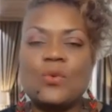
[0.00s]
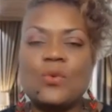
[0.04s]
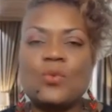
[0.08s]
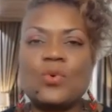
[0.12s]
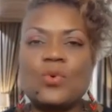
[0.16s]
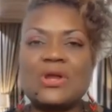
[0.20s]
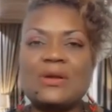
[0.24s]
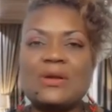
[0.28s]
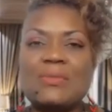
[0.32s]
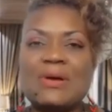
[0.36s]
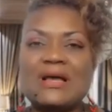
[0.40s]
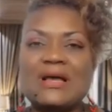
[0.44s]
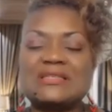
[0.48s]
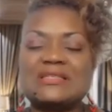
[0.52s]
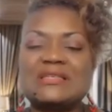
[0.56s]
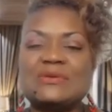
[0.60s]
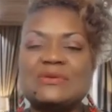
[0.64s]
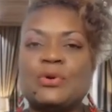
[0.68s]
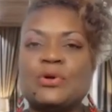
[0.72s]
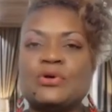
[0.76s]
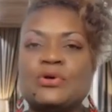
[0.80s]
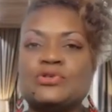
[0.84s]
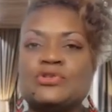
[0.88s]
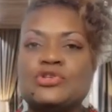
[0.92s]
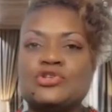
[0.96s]
What am I
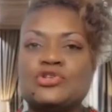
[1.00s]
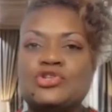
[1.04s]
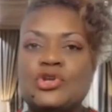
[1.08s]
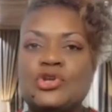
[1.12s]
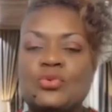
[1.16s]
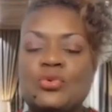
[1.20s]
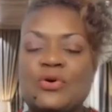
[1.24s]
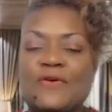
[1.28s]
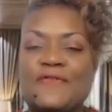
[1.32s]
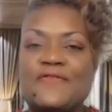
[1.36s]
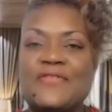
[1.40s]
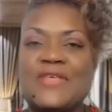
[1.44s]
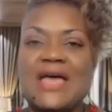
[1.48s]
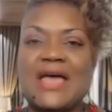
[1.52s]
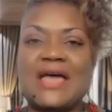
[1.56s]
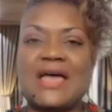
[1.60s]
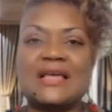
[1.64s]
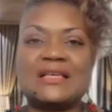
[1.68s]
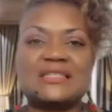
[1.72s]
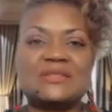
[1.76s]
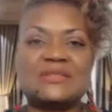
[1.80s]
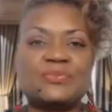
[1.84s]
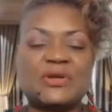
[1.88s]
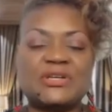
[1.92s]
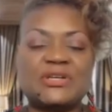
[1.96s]
supposed to do with that,
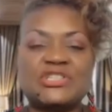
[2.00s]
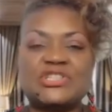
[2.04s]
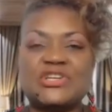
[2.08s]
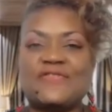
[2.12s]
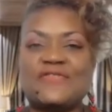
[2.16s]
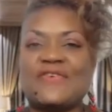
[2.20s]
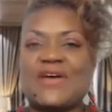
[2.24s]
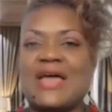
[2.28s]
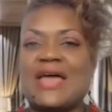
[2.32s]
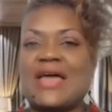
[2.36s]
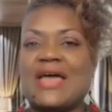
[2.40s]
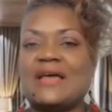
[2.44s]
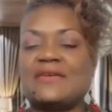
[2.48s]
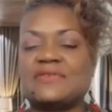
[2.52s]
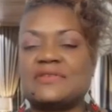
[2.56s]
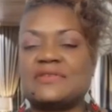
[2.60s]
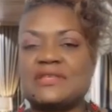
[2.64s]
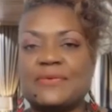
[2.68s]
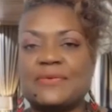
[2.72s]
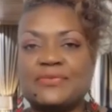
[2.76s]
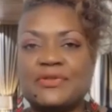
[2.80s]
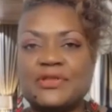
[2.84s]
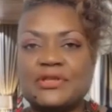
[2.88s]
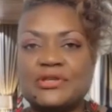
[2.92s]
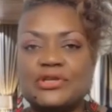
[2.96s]
especially if I have
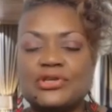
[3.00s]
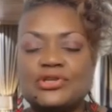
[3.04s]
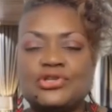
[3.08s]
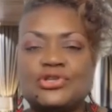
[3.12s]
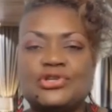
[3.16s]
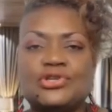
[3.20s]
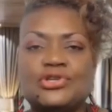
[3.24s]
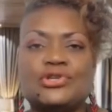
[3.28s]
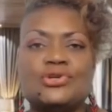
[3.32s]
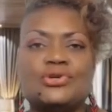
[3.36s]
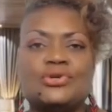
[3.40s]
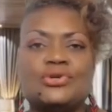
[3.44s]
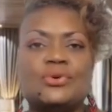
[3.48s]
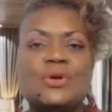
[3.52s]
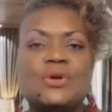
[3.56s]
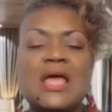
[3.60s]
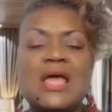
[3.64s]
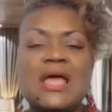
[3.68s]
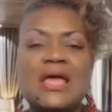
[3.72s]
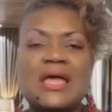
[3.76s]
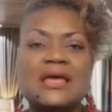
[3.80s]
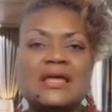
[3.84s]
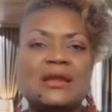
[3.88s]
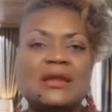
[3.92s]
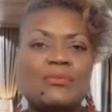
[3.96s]
something to do
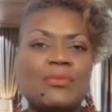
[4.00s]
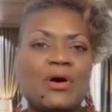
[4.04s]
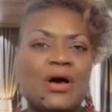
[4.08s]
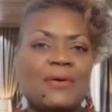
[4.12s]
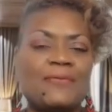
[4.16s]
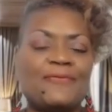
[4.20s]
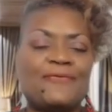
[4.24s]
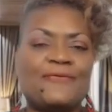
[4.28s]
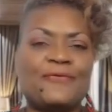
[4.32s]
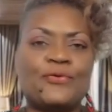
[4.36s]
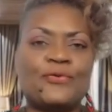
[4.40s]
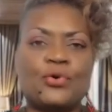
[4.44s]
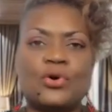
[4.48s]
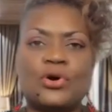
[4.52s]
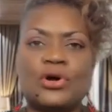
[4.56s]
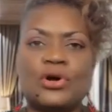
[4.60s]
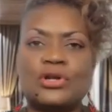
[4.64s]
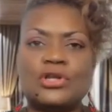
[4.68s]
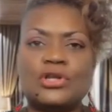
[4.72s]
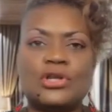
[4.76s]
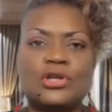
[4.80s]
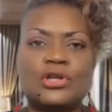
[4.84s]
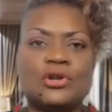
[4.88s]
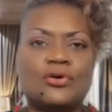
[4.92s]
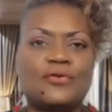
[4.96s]
and I'm up for,
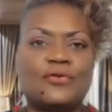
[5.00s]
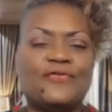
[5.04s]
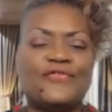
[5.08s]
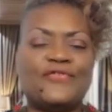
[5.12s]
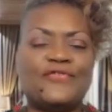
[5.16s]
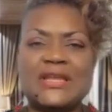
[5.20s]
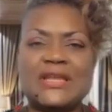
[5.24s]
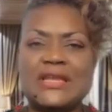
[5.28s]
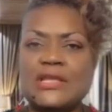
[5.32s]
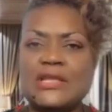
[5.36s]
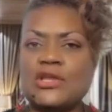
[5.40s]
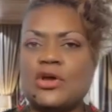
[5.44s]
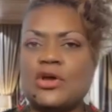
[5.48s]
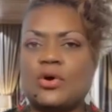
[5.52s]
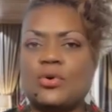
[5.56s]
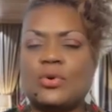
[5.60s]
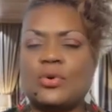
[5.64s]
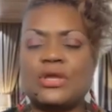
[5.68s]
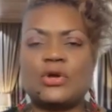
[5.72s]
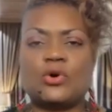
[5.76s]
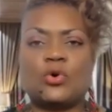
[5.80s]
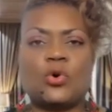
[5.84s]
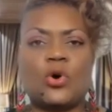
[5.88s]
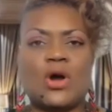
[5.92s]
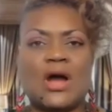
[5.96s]

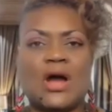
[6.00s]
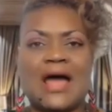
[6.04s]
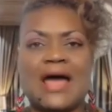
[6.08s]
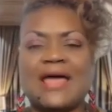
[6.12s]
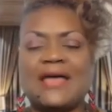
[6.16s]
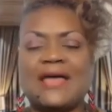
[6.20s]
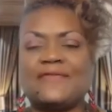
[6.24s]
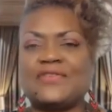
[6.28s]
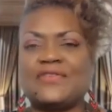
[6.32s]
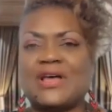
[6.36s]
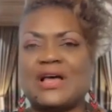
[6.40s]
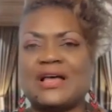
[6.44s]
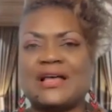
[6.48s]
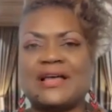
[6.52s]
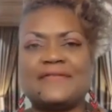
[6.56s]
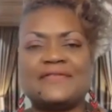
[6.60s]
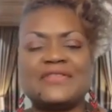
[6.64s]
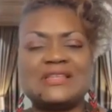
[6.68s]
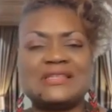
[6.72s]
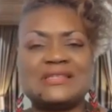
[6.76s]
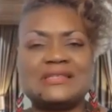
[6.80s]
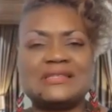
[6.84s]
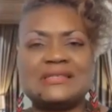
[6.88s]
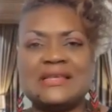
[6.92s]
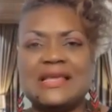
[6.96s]
videoing, or I have
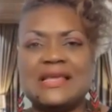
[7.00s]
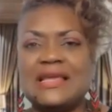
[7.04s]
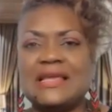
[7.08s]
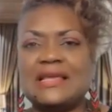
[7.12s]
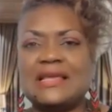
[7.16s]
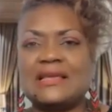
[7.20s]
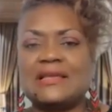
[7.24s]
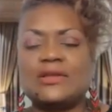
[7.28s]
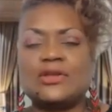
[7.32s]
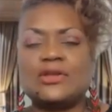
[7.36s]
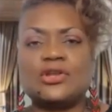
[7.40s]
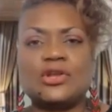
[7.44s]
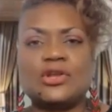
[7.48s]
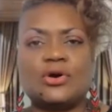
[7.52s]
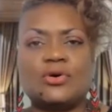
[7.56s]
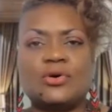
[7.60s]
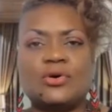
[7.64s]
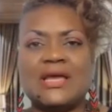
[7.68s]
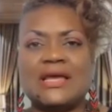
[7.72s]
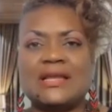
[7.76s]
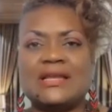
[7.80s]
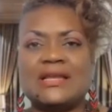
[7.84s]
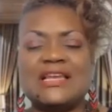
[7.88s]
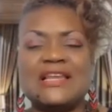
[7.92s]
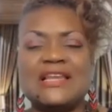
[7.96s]
to sing,
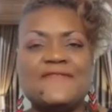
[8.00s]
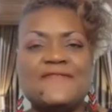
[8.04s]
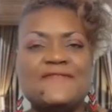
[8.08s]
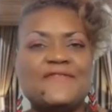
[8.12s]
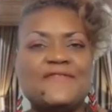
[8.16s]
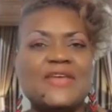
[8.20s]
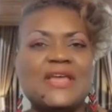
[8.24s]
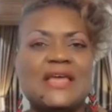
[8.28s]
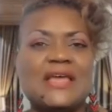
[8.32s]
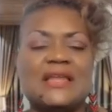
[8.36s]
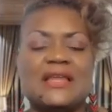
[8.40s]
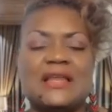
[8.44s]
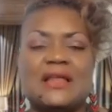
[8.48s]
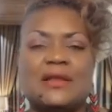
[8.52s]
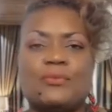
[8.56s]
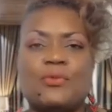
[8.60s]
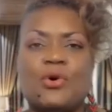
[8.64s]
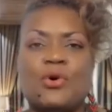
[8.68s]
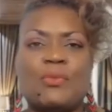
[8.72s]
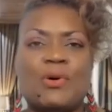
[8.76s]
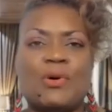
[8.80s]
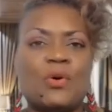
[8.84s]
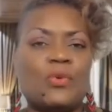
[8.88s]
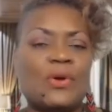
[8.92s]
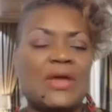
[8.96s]
at an event. I'm
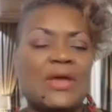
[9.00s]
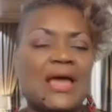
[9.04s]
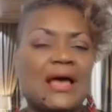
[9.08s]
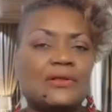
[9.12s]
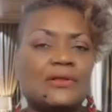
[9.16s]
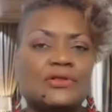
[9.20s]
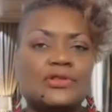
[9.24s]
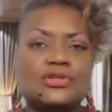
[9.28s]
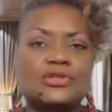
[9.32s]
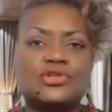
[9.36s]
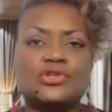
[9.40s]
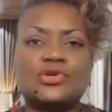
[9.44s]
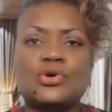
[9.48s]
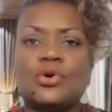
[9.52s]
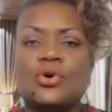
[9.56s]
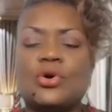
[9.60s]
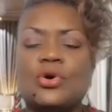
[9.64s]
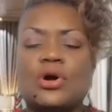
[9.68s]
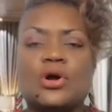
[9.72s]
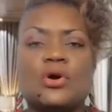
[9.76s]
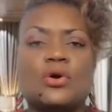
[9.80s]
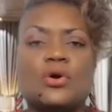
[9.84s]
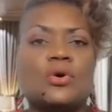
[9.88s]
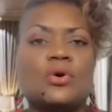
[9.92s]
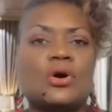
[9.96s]
on my way out the
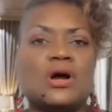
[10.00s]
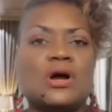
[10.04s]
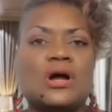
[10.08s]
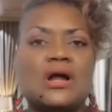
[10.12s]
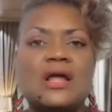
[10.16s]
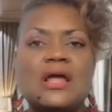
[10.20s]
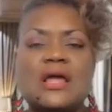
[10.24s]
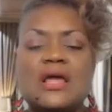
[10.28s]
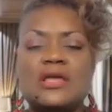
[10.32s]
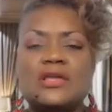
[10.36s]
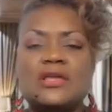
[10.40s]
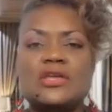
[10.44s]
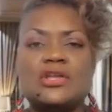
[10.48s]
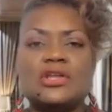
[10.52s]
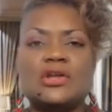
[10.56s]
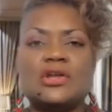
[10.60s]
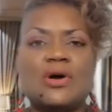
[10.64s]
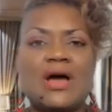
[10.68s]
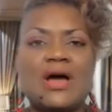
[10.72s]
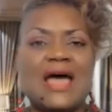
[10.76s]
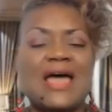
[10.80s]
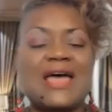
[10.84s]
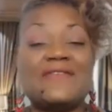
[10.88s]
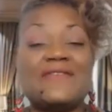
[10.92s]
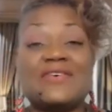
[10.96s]
door, or,
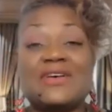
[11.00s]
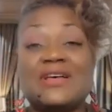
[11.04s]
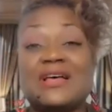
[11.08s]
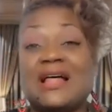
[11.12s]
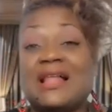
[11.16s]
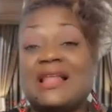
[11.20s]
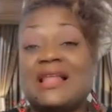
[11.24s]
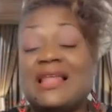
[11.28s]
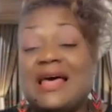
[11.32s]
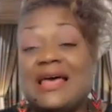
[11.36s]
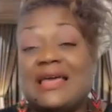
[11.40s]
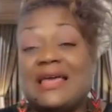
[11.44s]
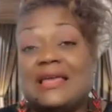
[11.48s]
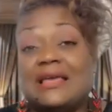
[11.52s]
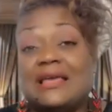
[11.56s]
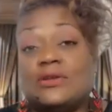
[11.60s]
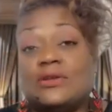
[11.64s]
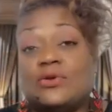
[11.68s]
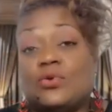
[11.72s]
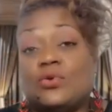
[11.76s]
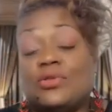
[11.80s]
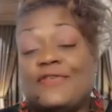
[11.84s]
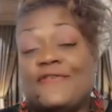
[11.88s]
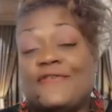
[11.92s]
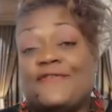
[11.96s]
I have a client
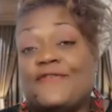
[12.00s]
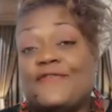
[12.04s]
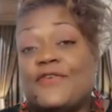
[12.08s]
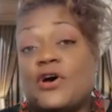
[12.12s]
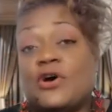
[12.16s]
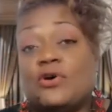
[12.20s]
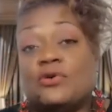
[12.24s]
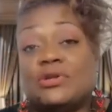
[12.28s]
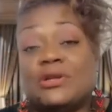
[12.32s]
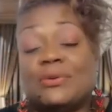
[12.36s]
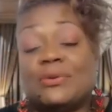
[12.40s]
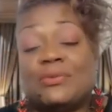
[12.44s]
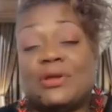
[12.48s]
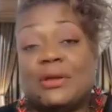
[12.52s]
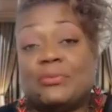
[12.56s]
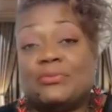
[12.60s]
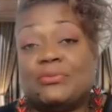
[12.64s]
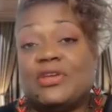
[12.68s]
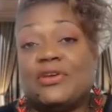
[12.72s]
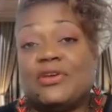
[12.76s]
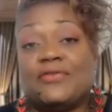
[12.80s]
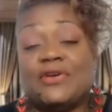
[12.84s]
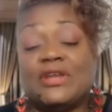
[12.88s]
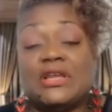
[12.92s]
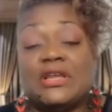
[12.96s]
on the phone. I'm
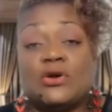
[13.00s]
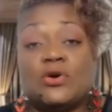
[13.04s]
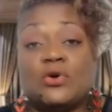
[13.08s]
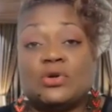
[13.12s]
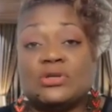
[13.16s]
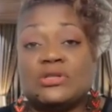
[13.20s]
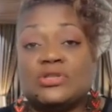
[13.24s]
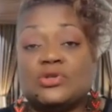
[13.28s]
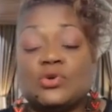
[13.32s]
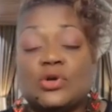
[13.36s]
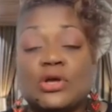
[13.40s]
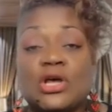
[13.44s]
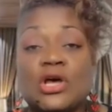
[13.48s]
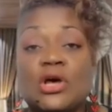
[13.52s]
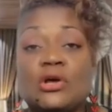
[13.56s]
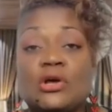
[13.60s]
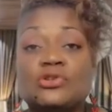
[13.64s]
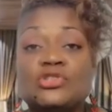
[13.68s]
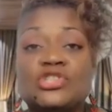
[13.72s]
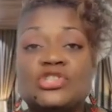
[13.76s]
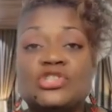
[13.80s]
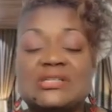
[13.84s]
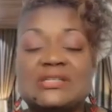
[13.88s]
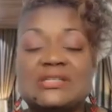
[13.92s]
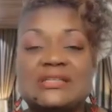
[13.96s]
getting ready to go into a
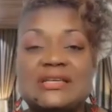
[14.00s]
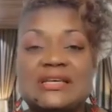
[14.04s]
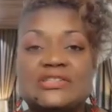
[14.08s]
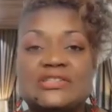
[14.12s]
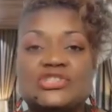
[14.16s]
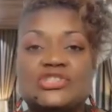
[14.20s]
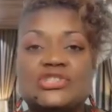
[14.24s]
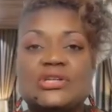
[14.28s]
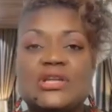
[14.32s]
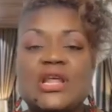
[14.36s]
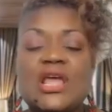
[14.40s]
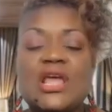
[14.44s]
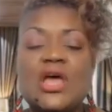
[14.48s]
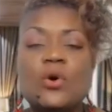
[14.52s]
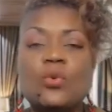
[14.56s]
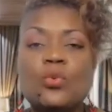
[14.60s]
coaching session.